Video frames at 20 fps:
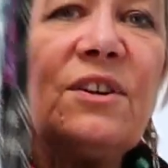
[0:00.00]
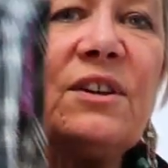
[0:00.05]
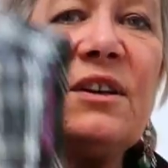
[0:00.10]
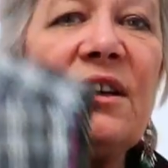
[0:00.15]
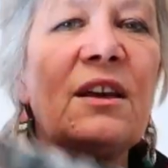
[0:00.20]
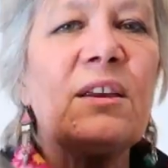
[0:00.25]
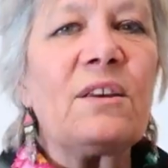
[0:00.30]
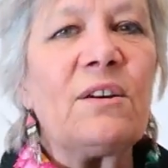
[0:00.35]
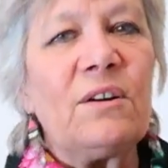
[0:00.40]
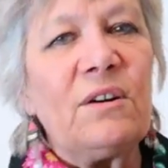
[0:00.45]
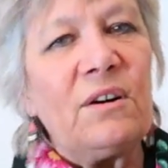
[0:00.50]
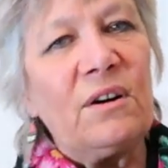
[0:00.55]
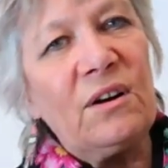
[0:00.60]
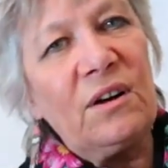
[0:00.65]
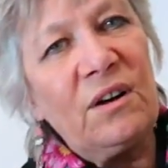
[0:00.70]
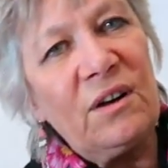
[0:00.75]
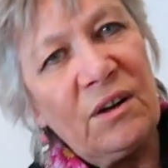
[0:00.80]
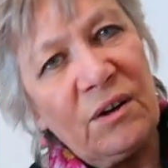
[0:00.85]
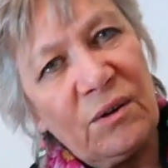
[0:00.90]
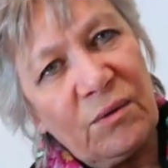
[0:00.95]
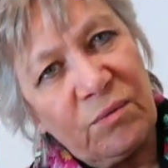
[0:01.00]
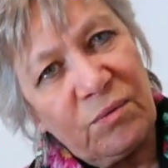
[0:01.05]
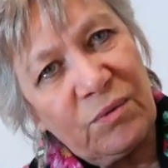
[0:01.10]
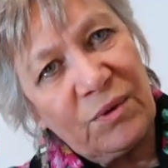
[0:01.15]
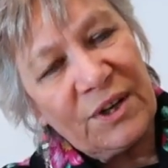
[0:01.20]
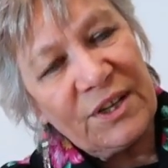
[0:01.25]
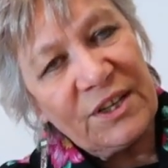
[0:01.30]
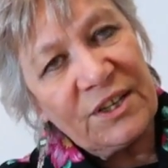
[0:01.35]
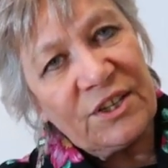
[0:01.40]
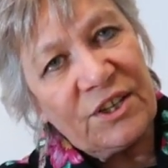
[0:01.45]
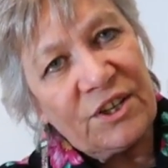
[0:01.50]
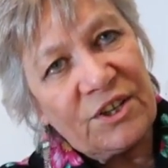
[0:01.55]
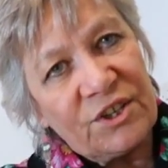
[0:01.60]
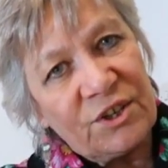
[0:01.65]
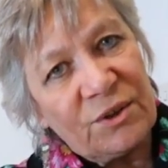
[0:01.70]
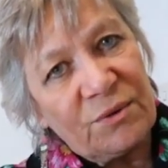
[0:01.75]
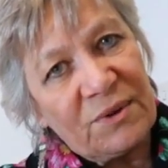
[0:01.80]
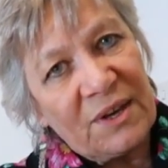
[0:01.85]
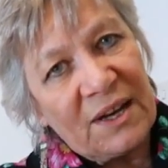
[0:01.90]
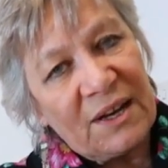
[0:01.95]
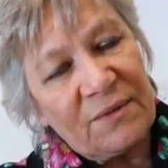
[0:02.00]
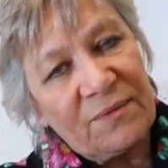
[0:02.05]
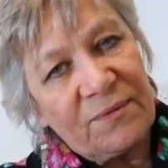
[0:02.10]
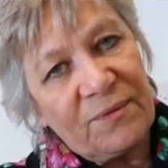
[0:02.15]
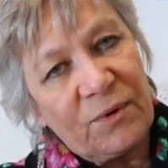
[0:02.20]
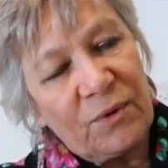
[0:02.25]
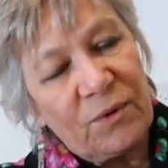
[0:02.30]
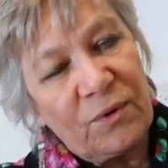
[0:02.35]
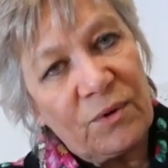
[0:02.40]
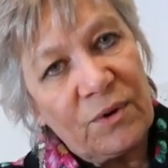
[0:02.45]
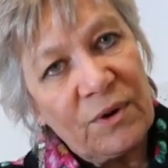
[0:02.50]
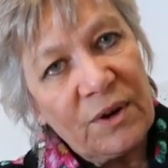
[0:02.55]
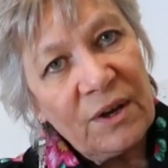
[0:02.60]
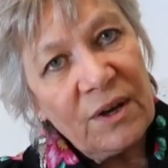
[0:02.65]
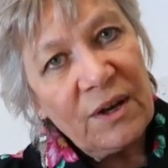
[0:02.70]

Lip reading: done it, I thought, oh, what did you do that for?